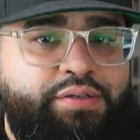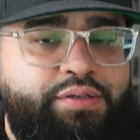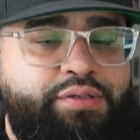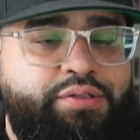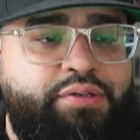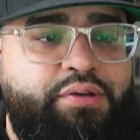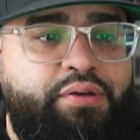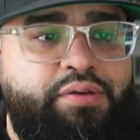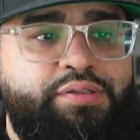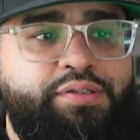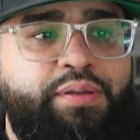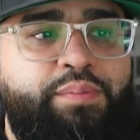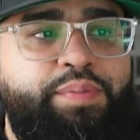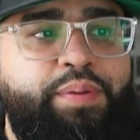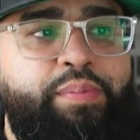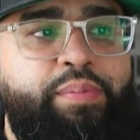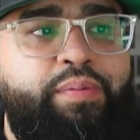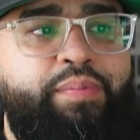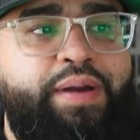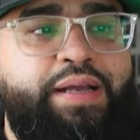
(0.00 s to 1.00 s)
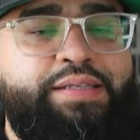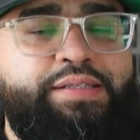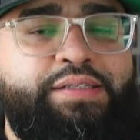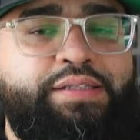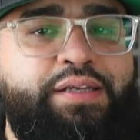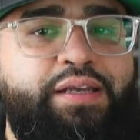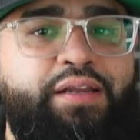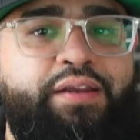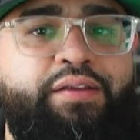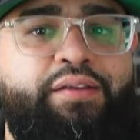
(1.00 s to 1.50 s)
So some people might
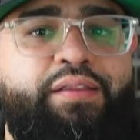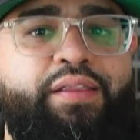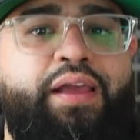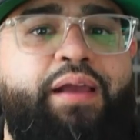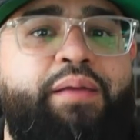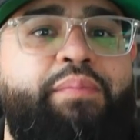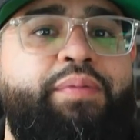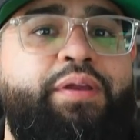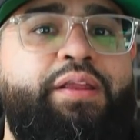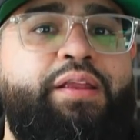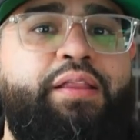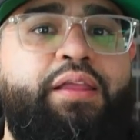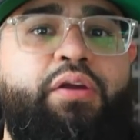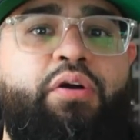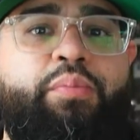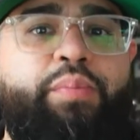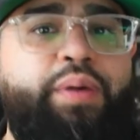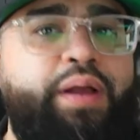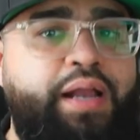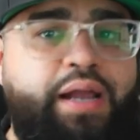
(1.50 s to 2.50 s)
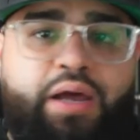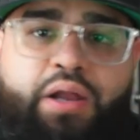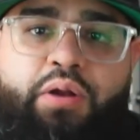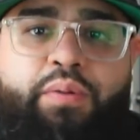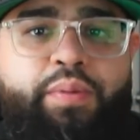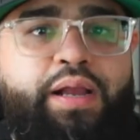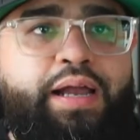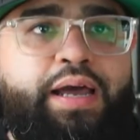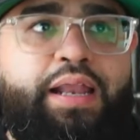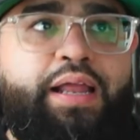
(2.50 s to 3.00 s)
see it and like immediately, oh my God,
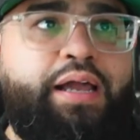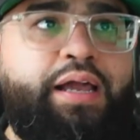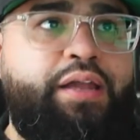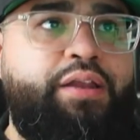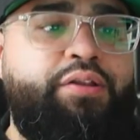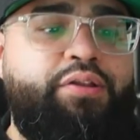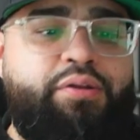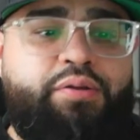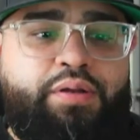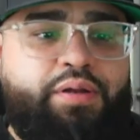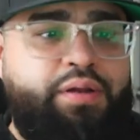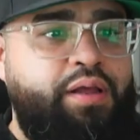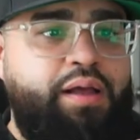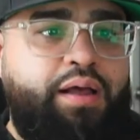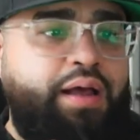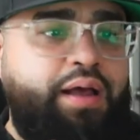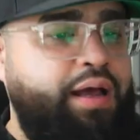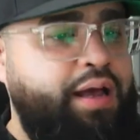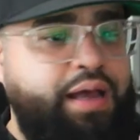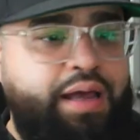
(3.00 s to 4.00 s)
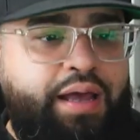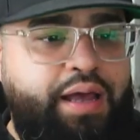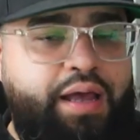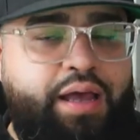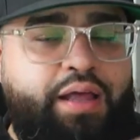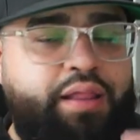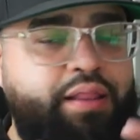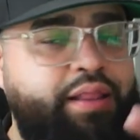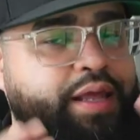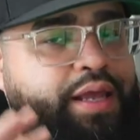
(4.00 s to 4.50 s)
I got to do it.
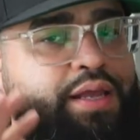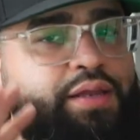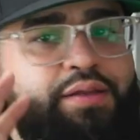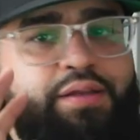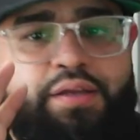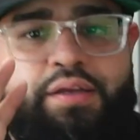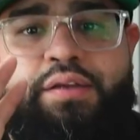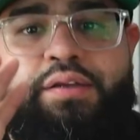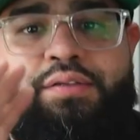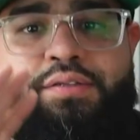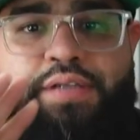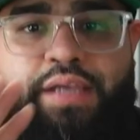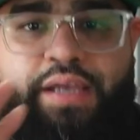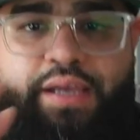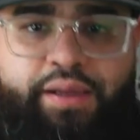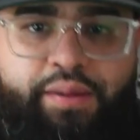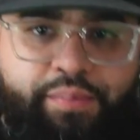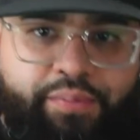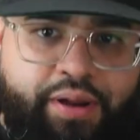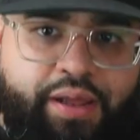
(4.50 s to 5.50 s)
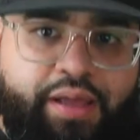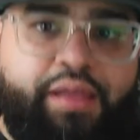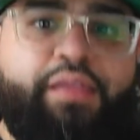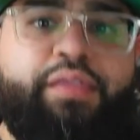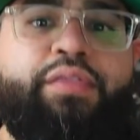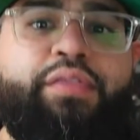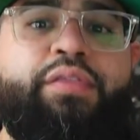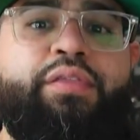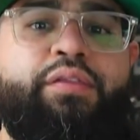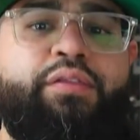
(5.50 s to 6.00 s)
Like take a
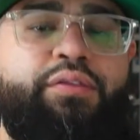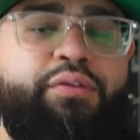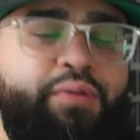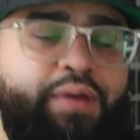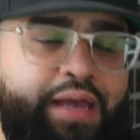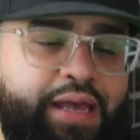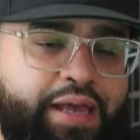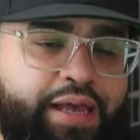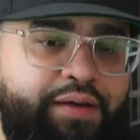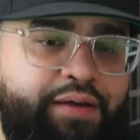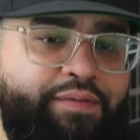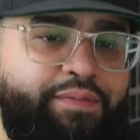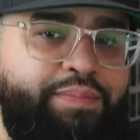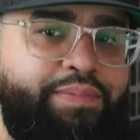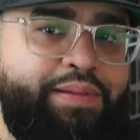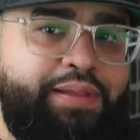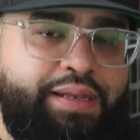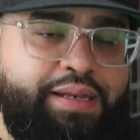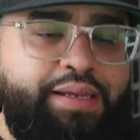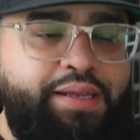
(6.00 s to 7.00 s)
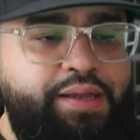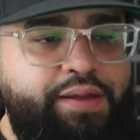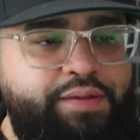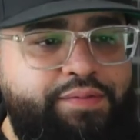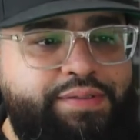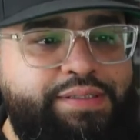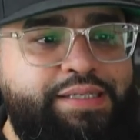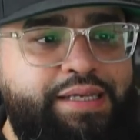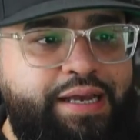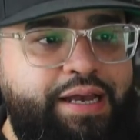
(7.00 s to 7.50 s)
breath. You have plenty
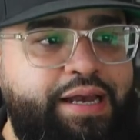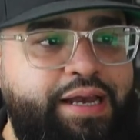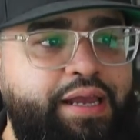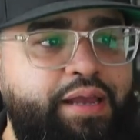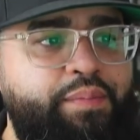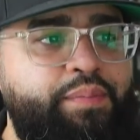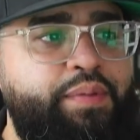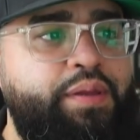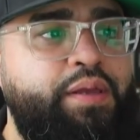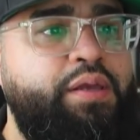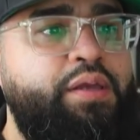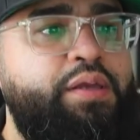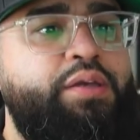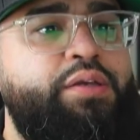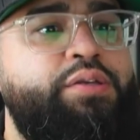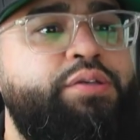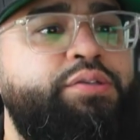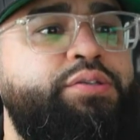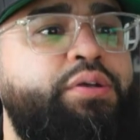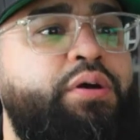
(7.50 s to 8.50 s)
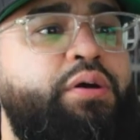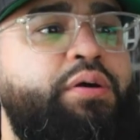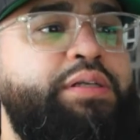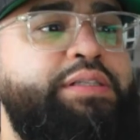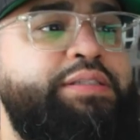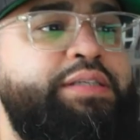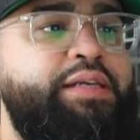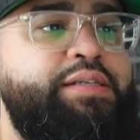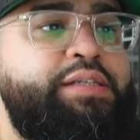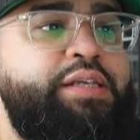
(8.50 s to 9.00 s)
of time. So it
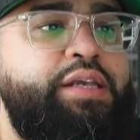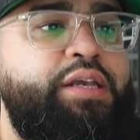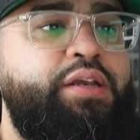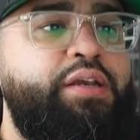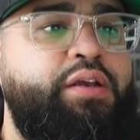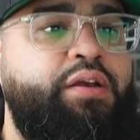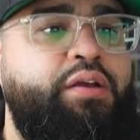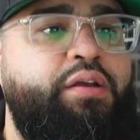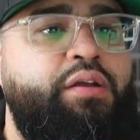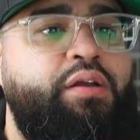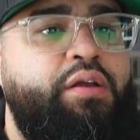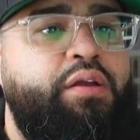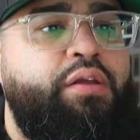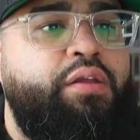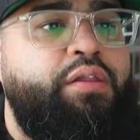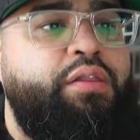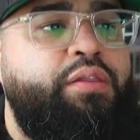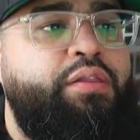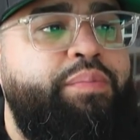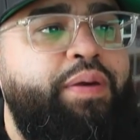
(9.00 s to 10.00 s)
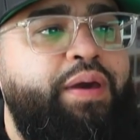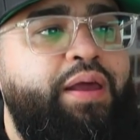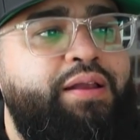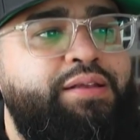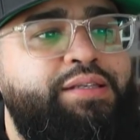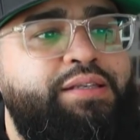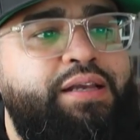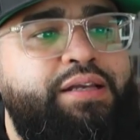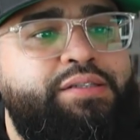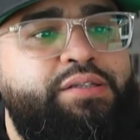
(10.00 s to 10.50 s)
says here the panel
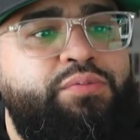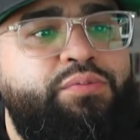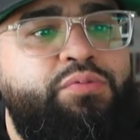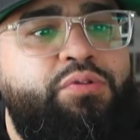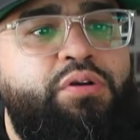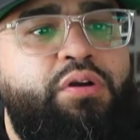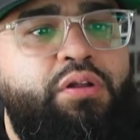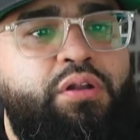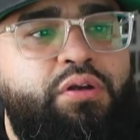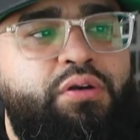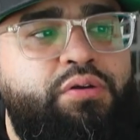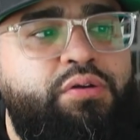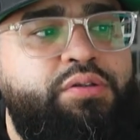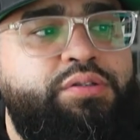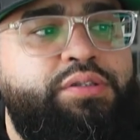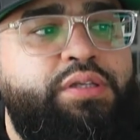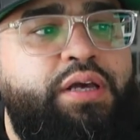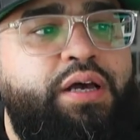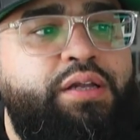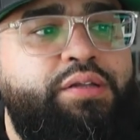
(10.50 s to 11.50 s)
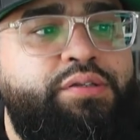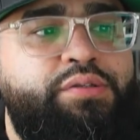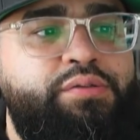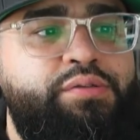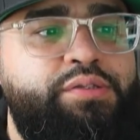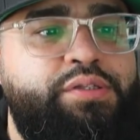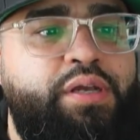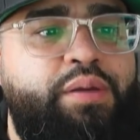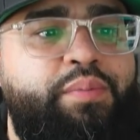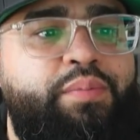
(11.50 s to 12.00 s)
selection will close on
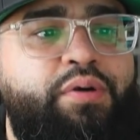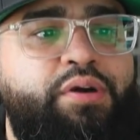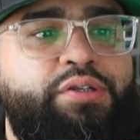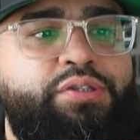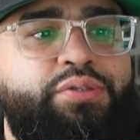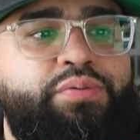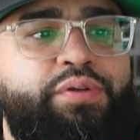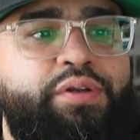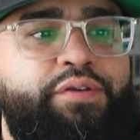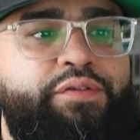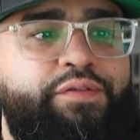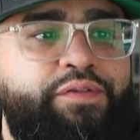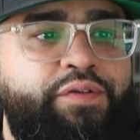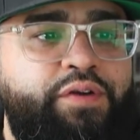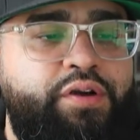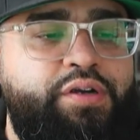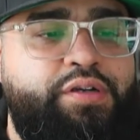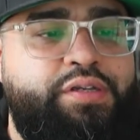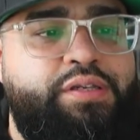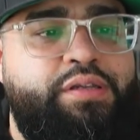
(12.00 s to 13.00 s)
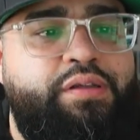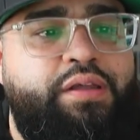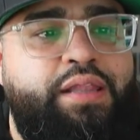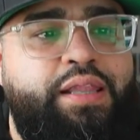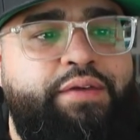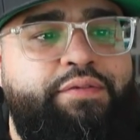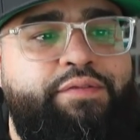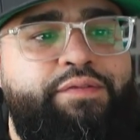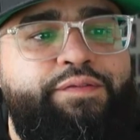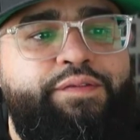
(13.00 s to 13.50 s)
Tuesday, March 21st,
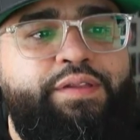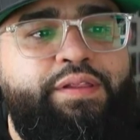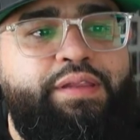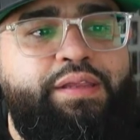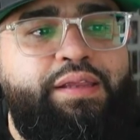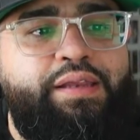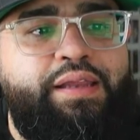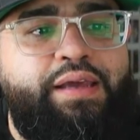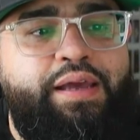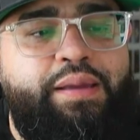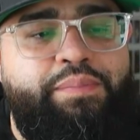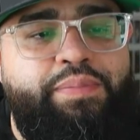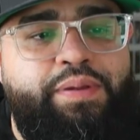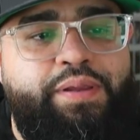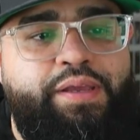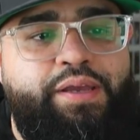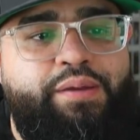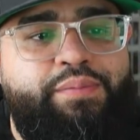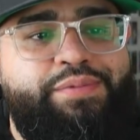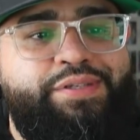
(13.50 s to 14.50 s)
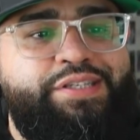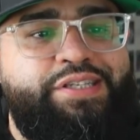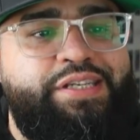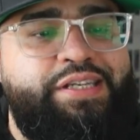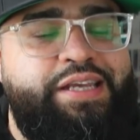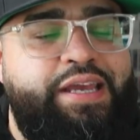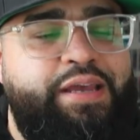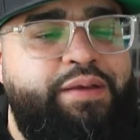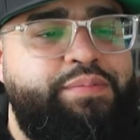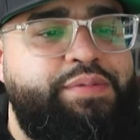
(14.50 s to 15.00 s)
11:59 p.m.
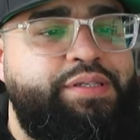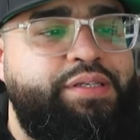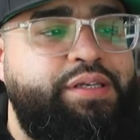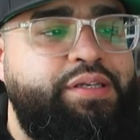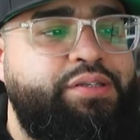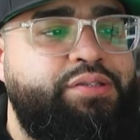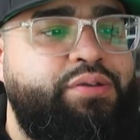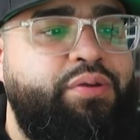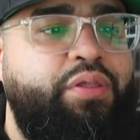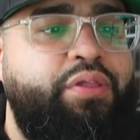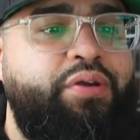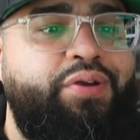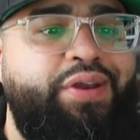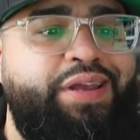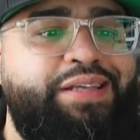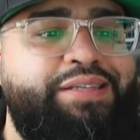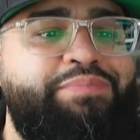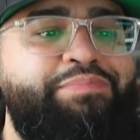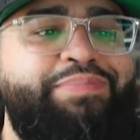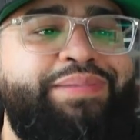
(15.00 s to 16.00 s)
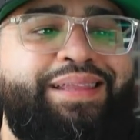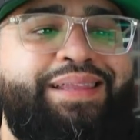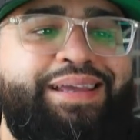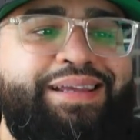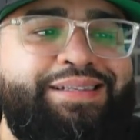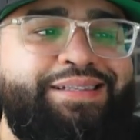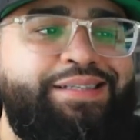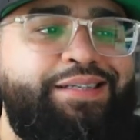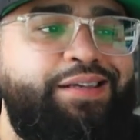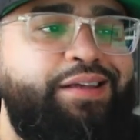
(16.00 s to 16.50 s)
GMT. So there is
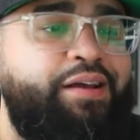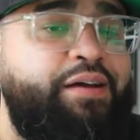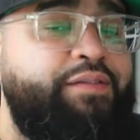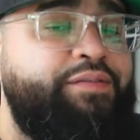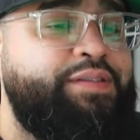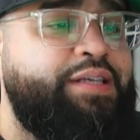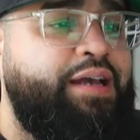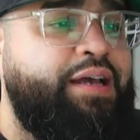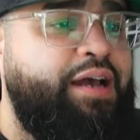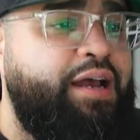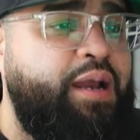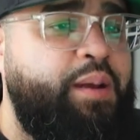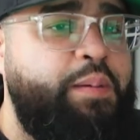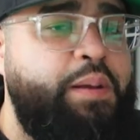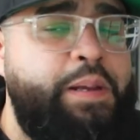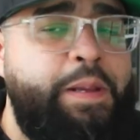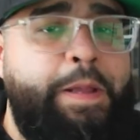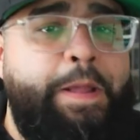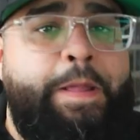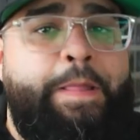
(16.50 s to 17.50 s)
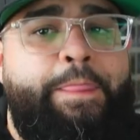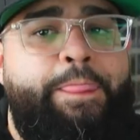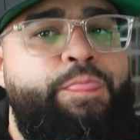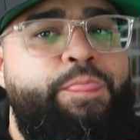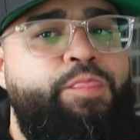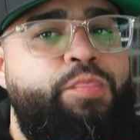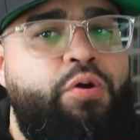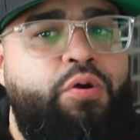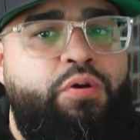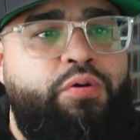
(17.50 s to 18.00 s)
plenty of time.
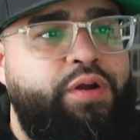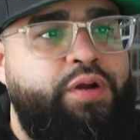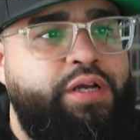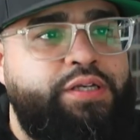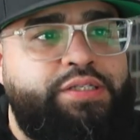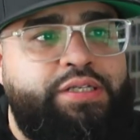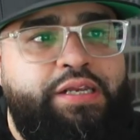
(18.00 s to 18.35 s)
No rush.